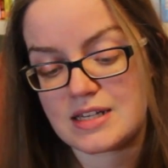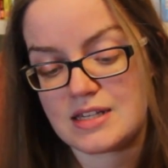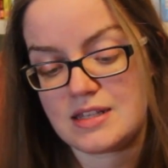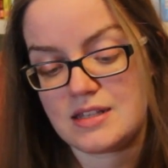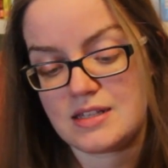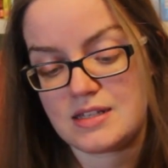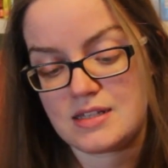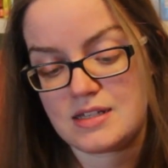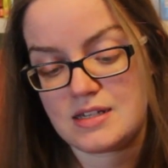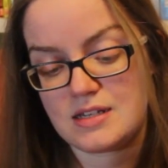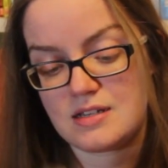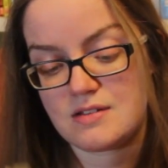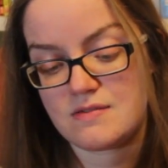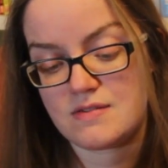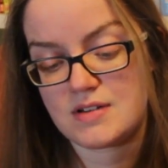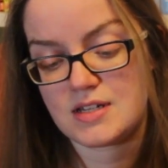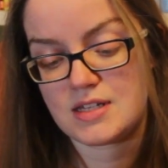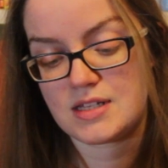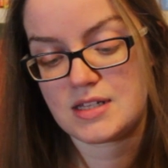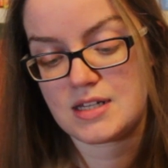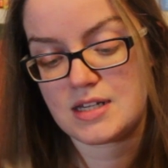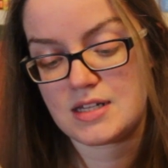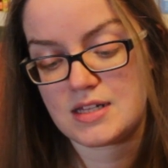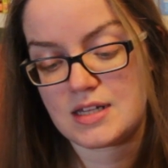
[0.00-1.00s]
in the
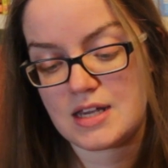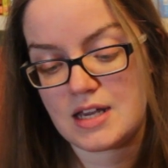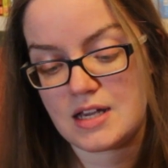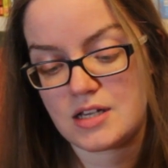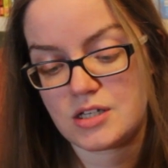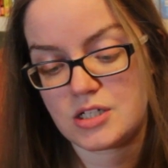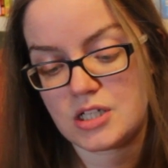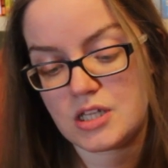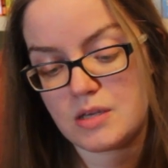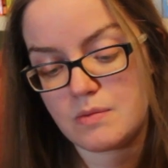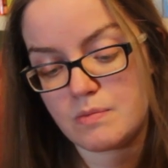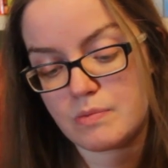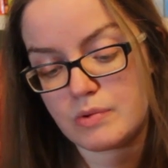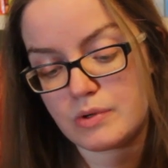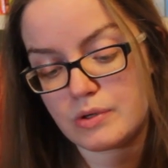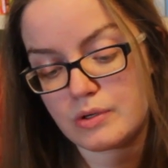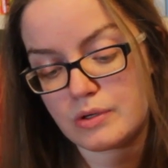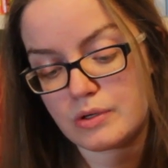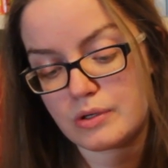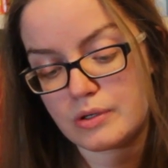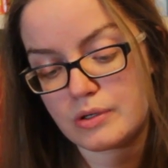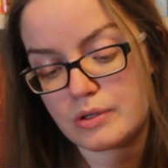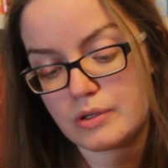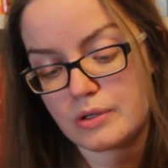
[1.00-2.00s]
series. It's actually
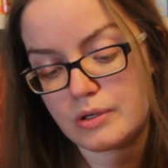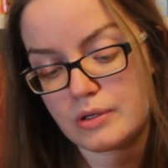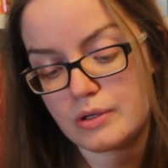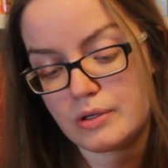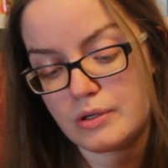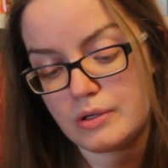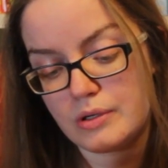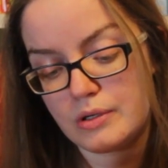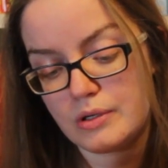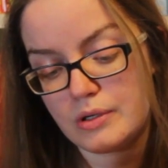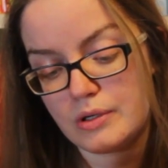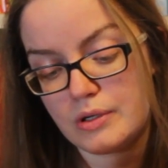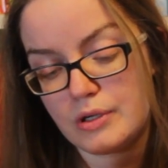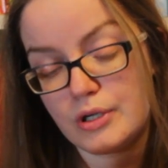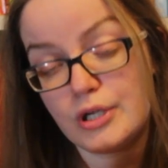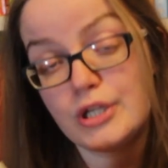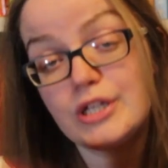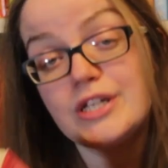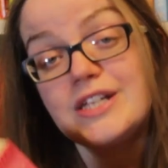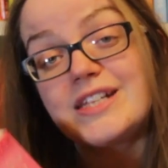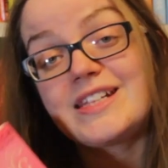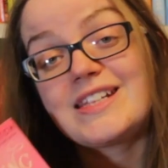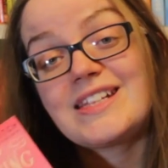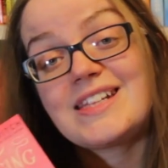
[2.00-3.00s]
book
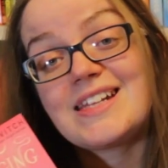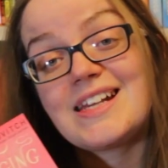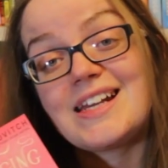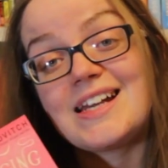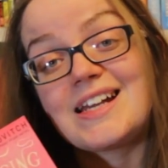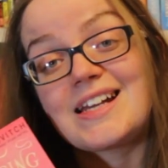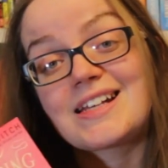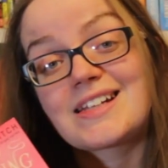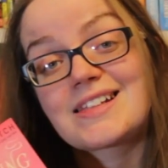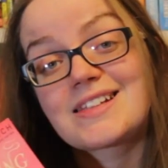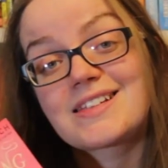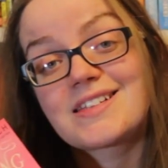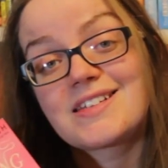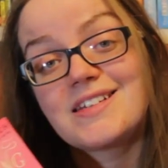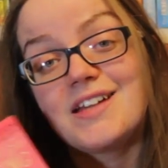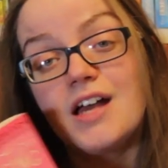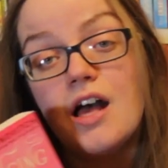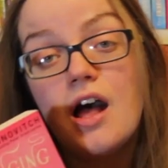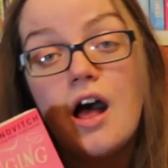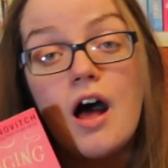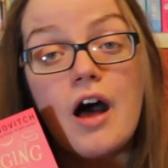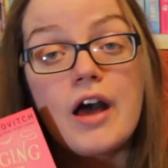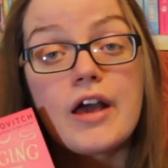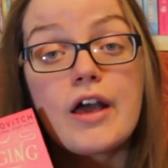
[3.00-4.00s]
6.
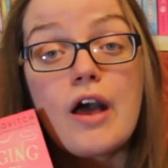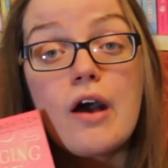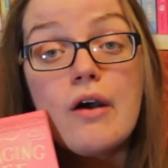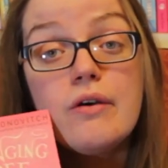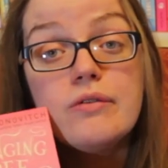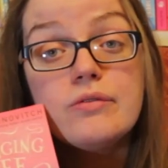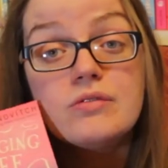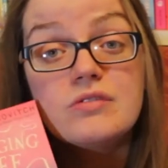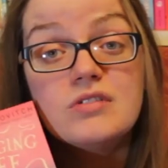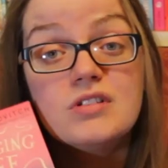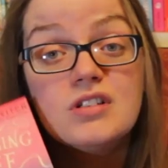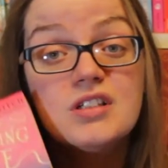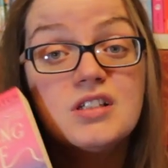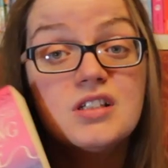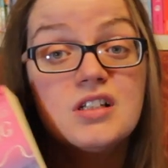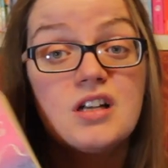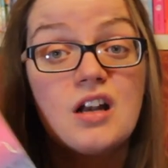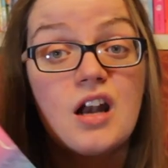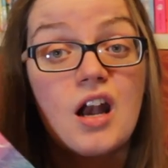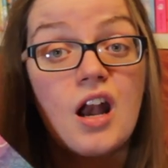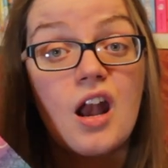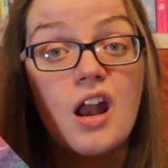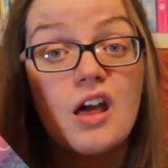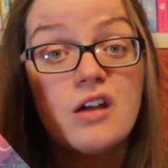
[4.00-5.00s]
I own
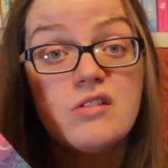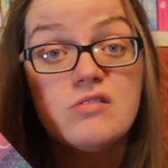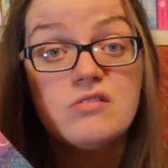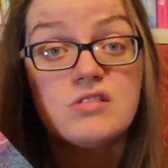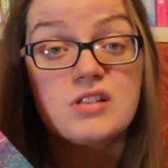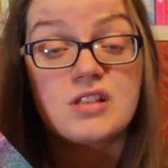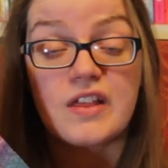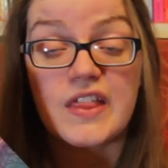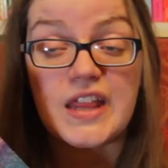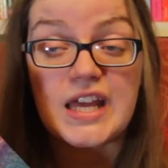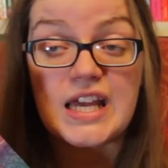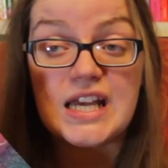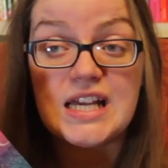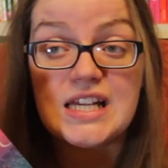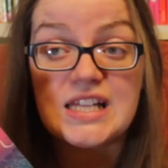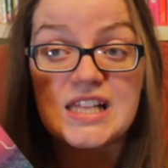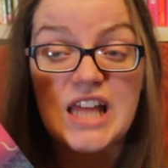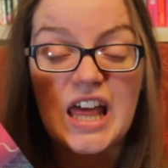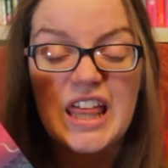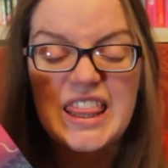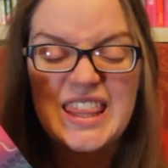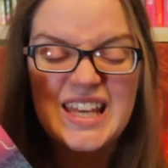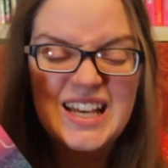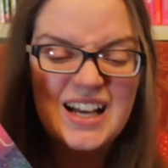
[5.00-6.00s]
loads of these.
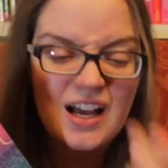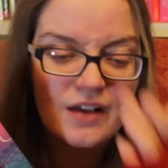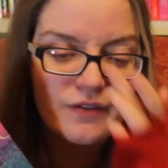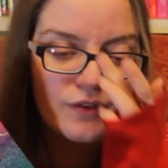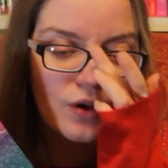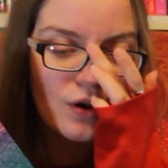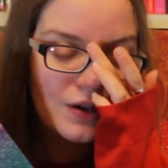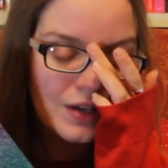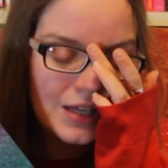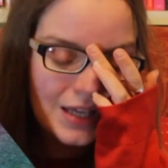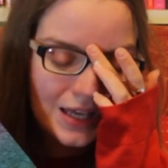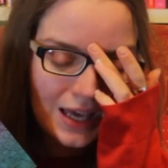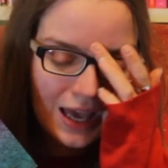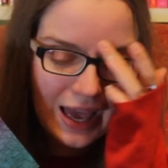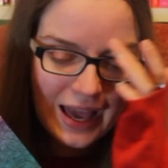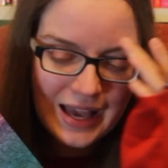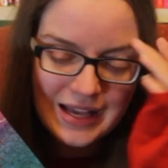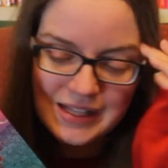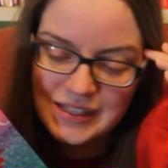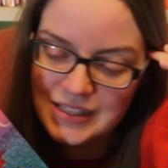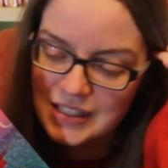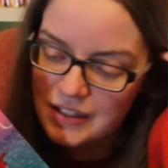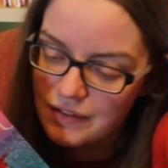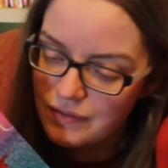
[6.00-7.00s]
I think I've got
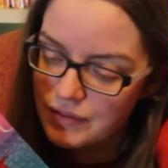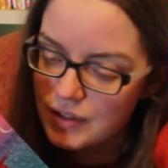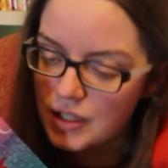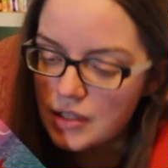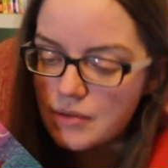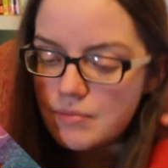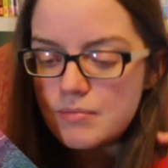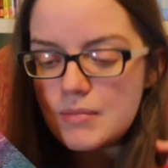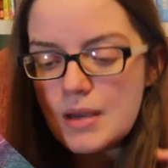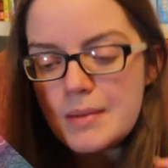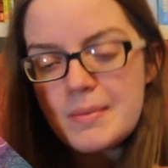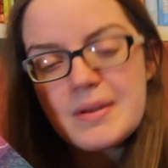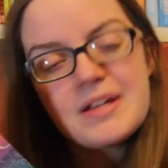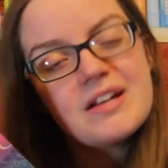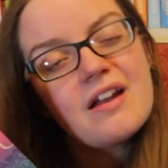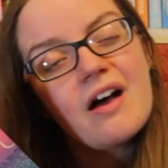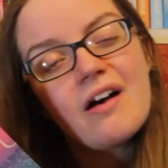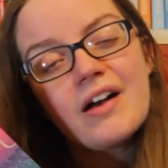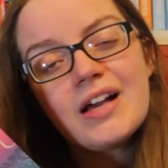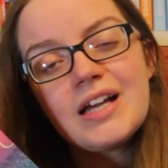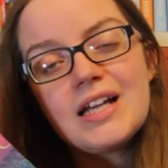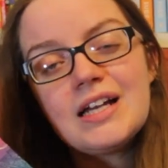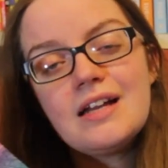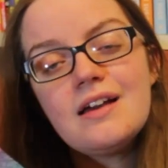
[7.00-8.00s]
8 of them, maybe
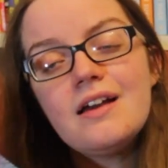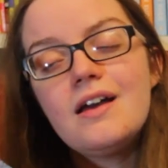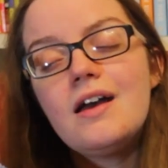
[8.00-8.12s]
9.